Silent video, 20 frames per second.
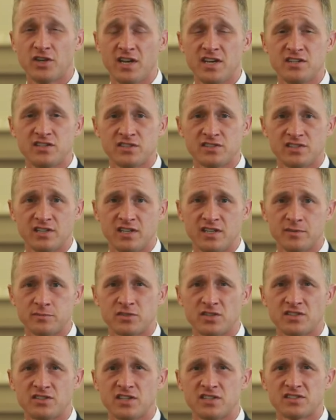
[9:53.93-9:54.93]
changes in him
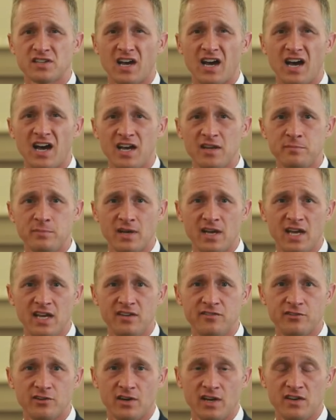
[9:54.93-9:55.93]
such as odd
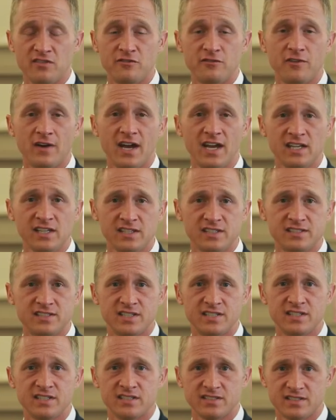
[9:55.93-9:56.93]
behavior and violent
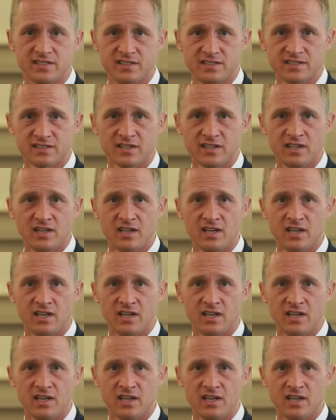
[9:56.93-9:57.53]
tendencies.